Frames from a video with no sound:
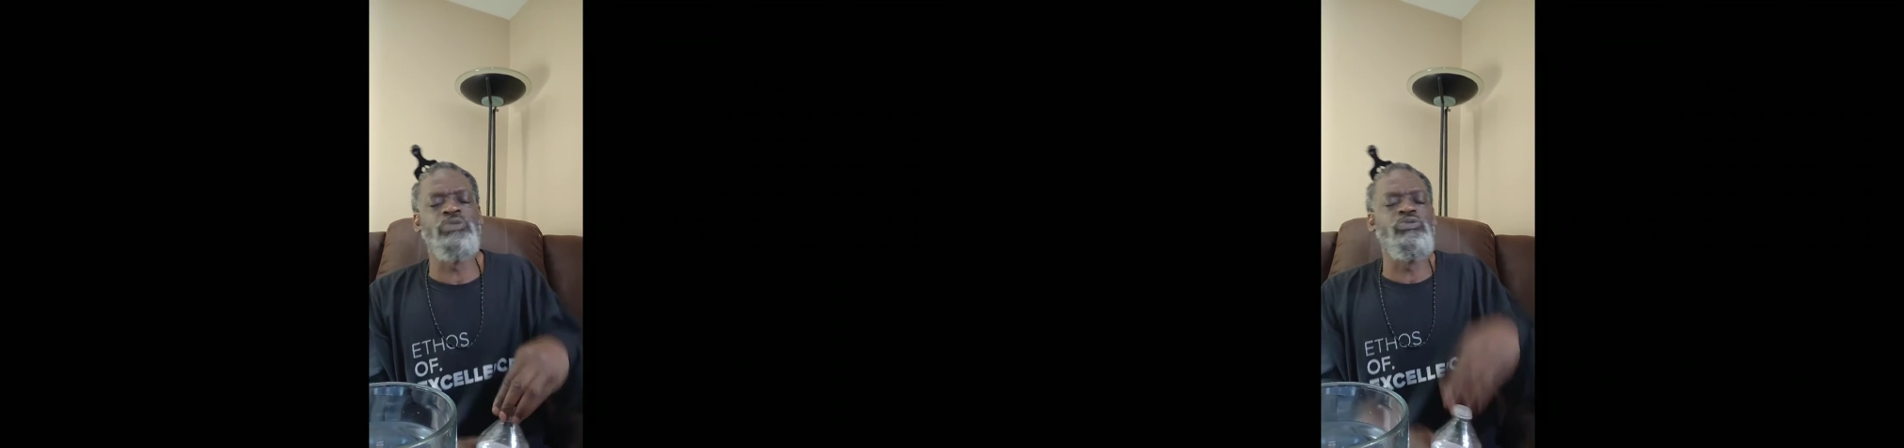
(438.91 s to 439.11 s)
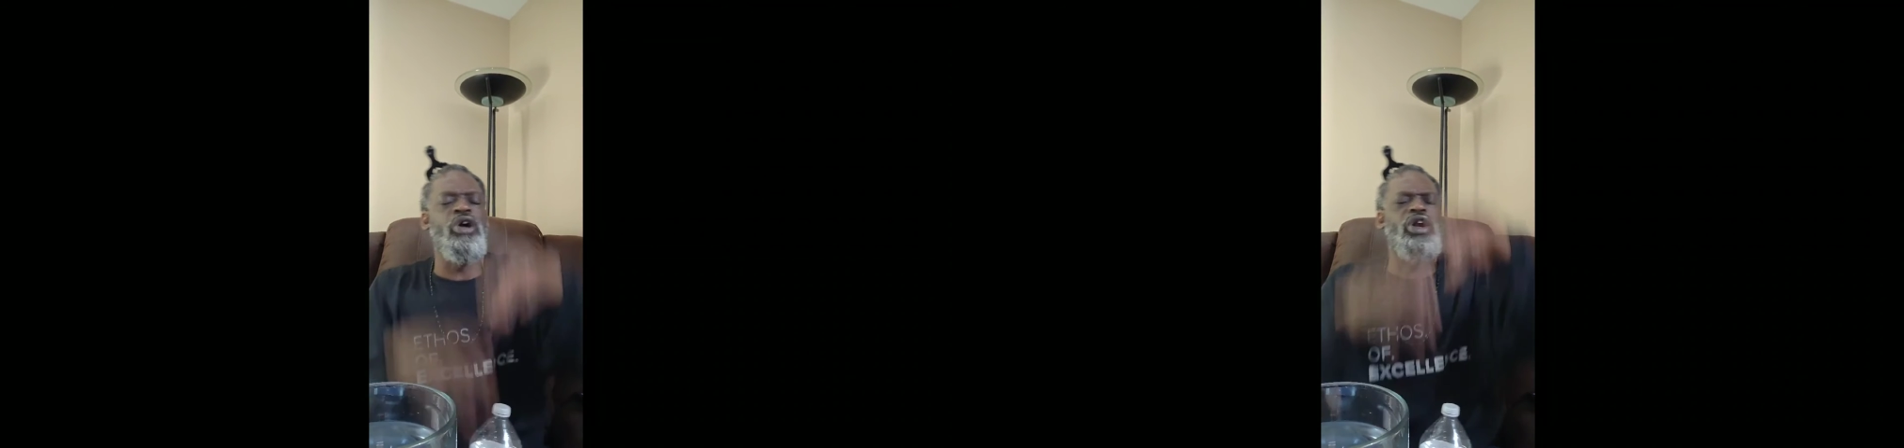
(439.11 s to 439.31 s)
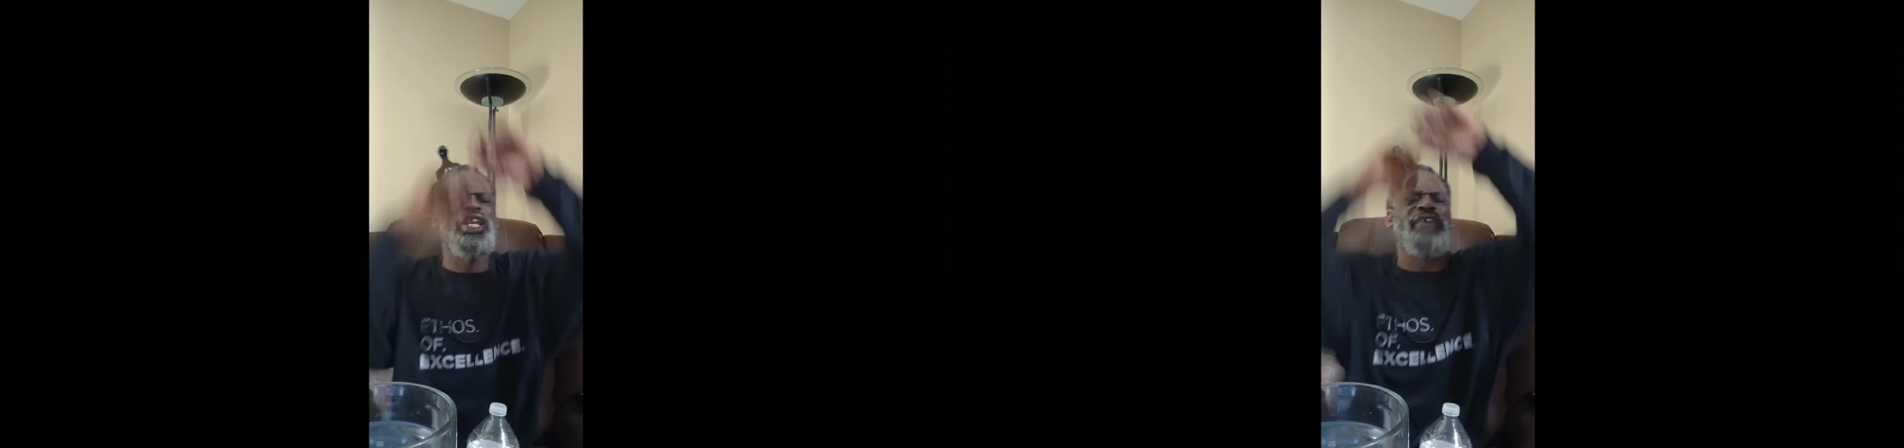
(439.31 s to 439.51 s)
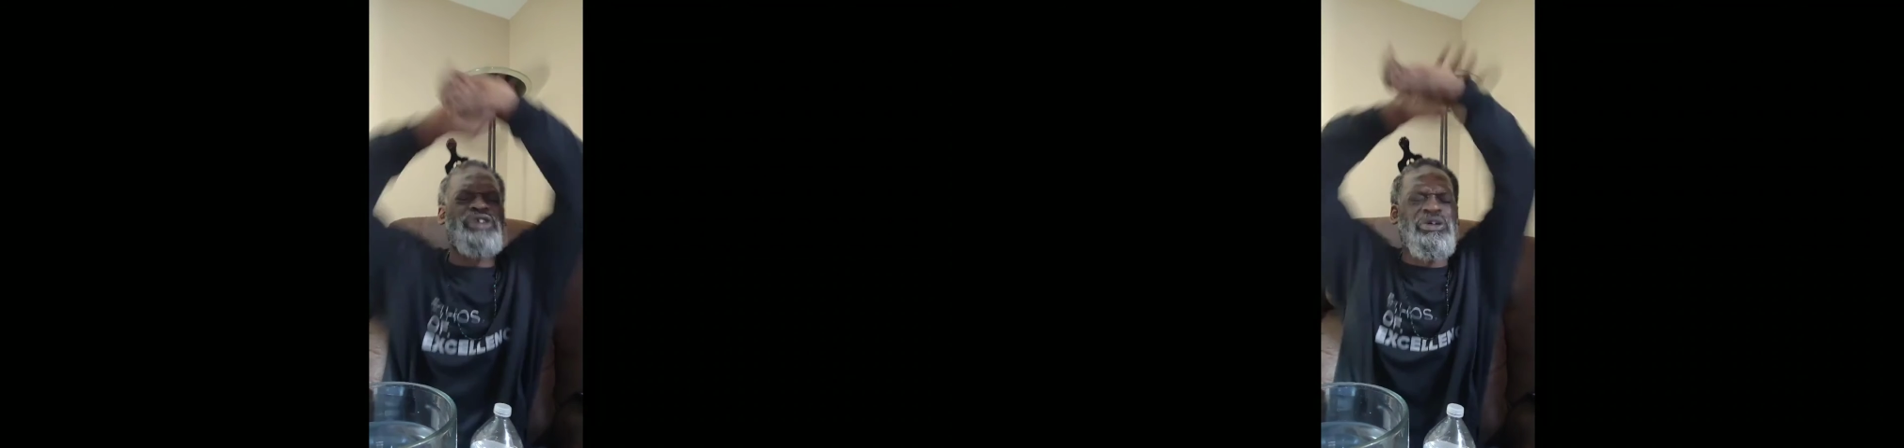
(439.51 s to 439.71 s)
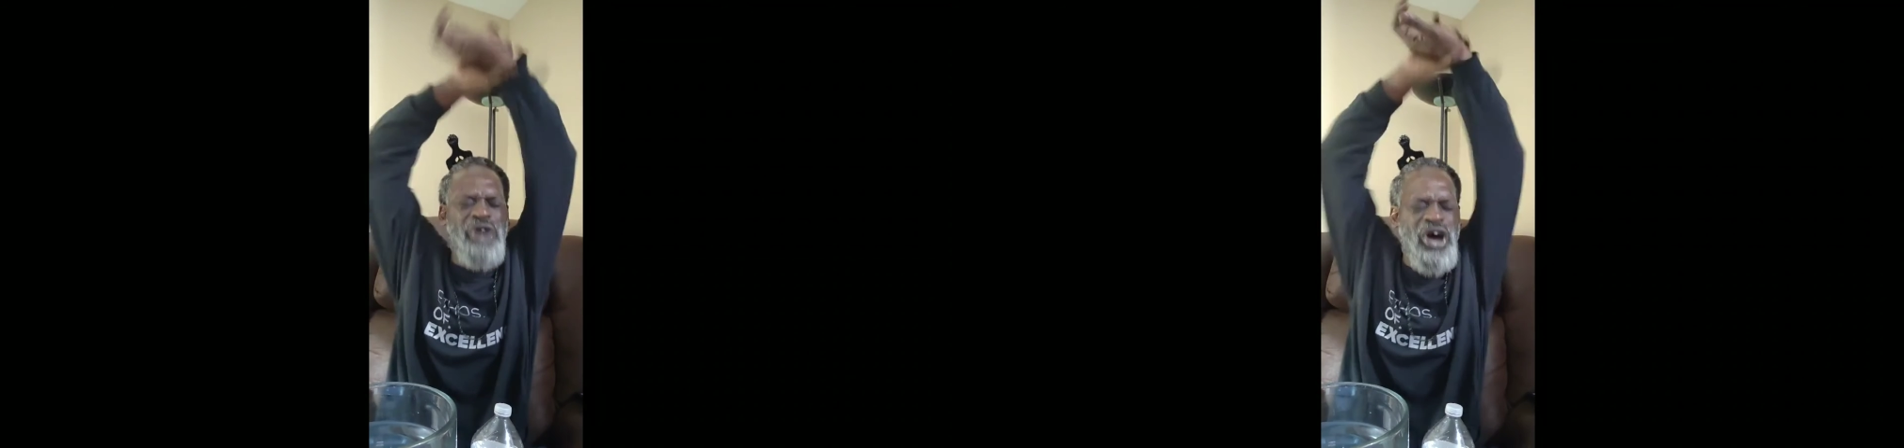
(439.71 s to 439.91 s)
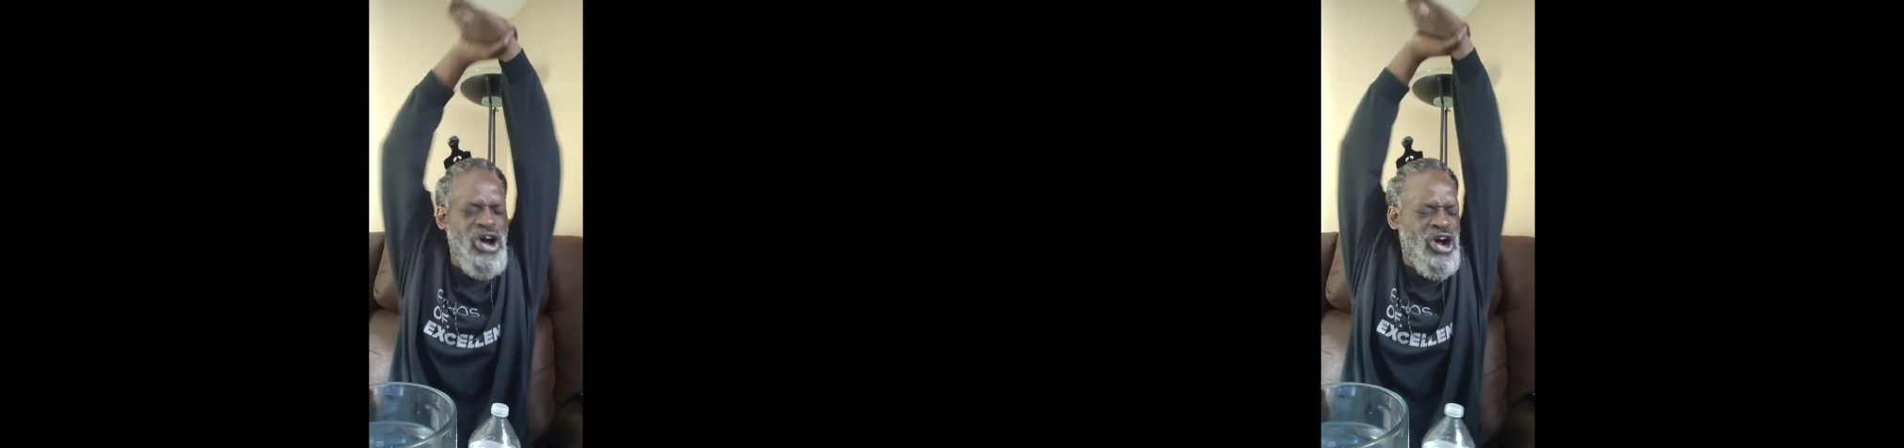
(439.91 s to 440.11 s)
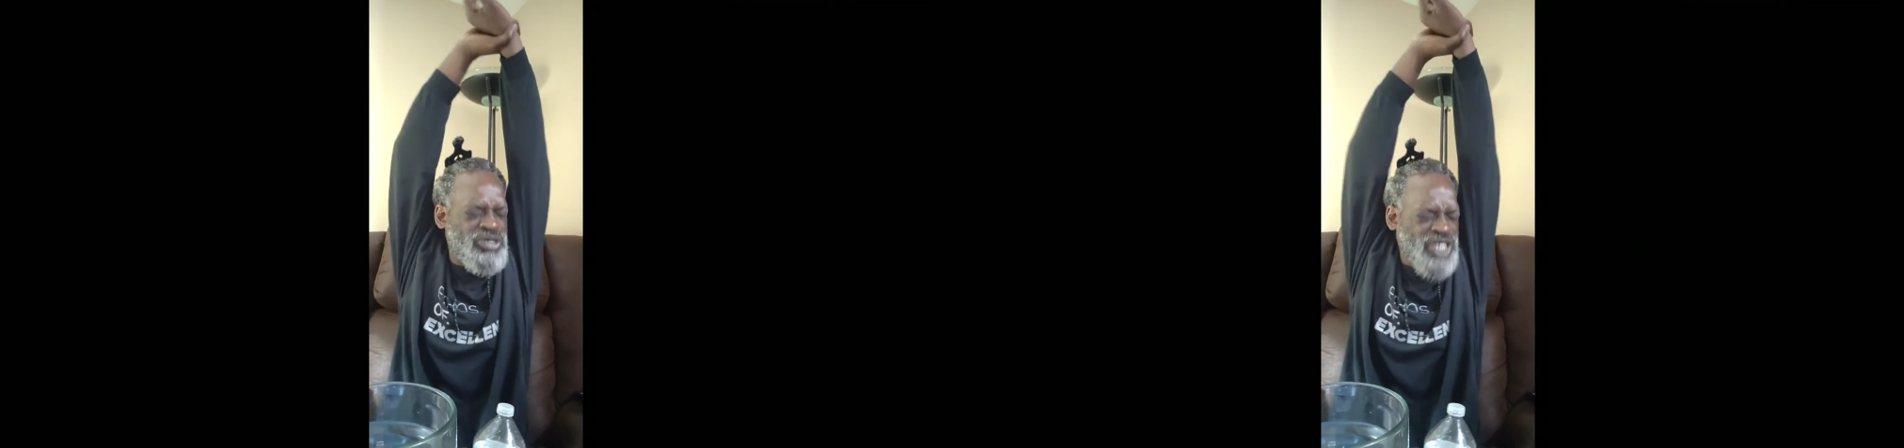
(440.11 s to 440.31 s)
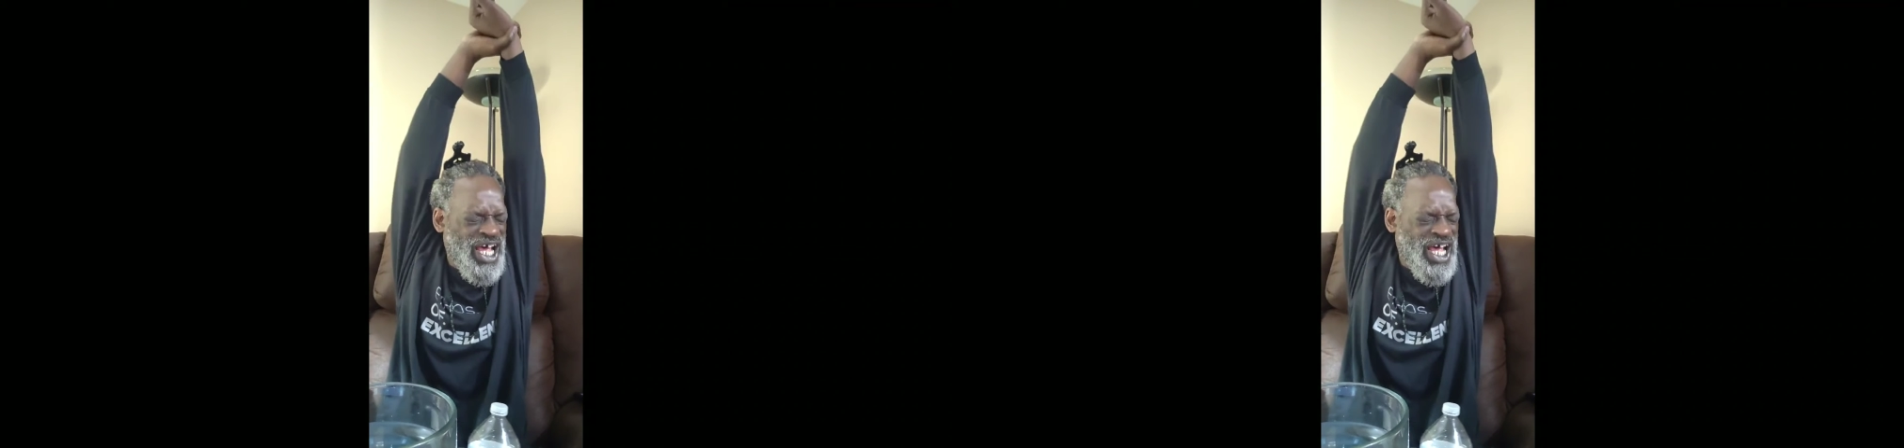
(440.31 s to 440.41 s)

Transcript: water. Lift your arms.